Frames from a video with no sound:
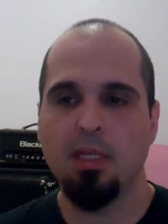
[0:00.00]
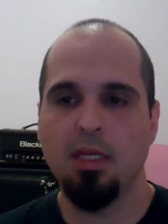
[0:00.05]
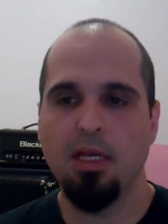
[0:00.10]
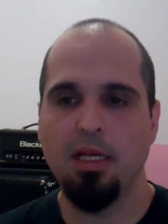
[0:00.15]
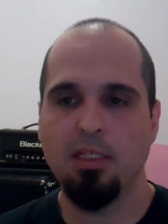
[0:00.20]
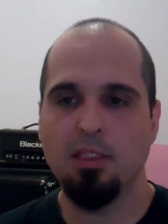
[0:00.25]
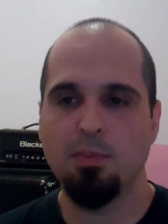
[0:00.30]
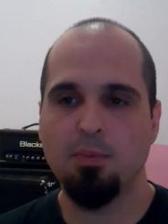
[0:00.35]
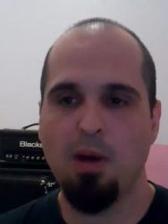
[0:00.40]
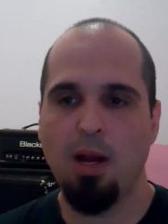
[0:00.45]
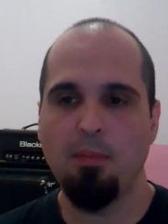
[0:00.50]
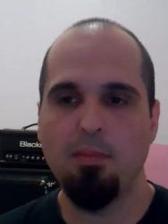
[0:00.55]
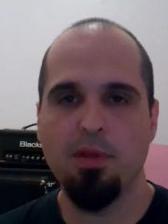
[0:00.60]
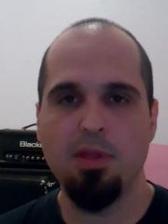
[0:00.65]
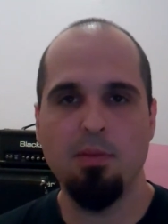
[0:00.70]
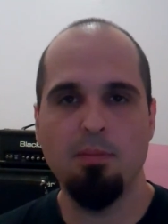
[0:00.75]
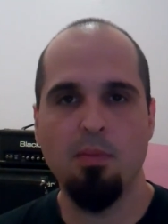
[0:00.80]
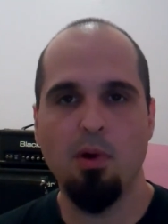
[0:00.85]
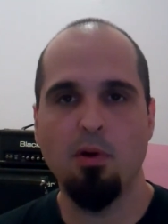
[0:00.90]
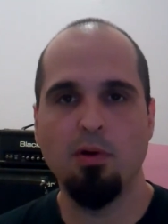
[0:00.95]
It's probably
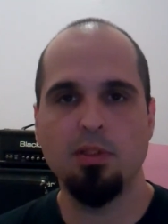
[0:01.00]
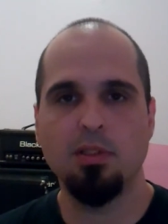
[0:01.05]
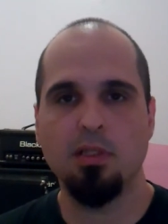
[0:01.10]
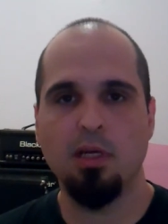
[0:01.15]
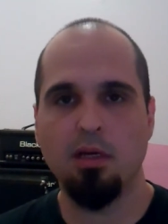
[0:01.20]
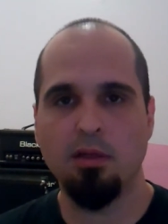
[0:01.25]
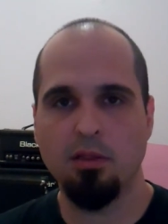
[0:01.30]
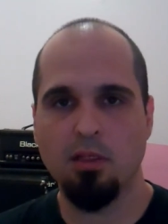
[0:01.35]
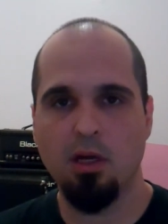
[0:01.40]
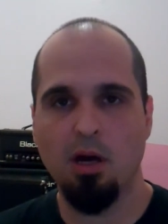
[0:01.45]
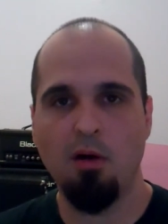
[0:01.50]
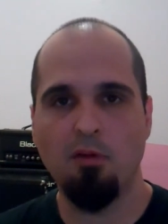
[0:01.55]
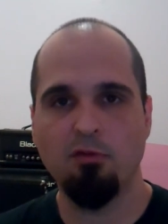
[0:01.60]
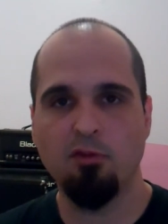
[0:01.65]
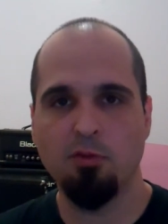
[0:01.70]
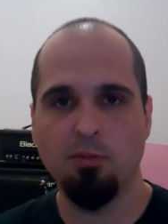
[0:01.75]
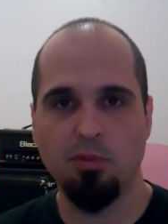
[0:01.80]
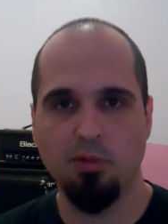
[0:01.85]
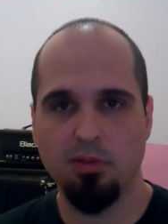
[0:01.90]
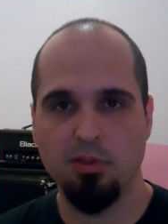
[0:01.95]
the most
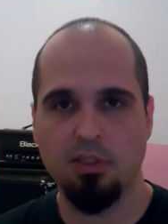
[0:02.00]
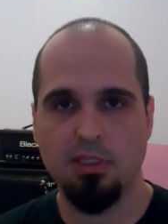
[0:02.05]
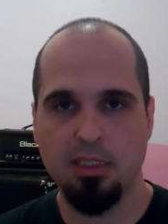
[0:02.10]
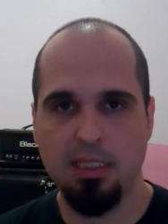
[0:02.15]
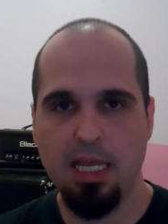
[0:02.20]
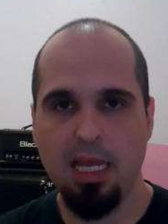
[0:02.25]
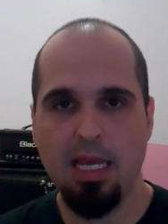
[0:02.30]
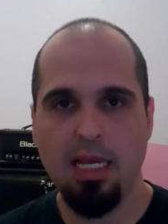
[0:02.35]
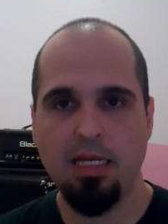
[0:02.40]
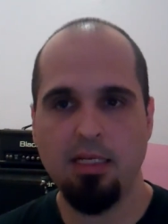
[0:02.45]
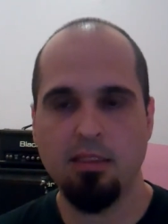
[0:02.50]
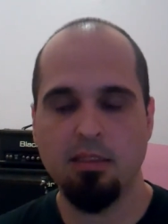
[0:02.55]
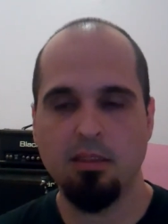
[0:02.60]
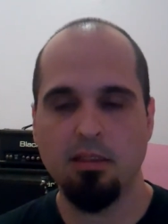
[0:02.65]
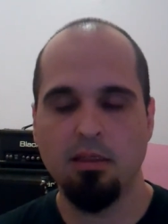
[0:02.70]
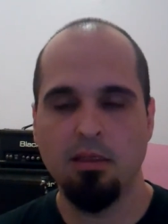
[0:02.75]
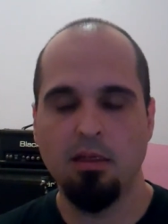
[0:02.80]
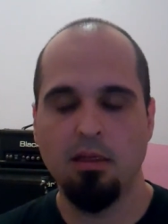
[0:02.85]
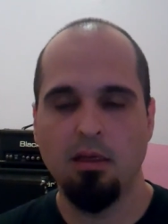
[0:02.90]
uncomfortable state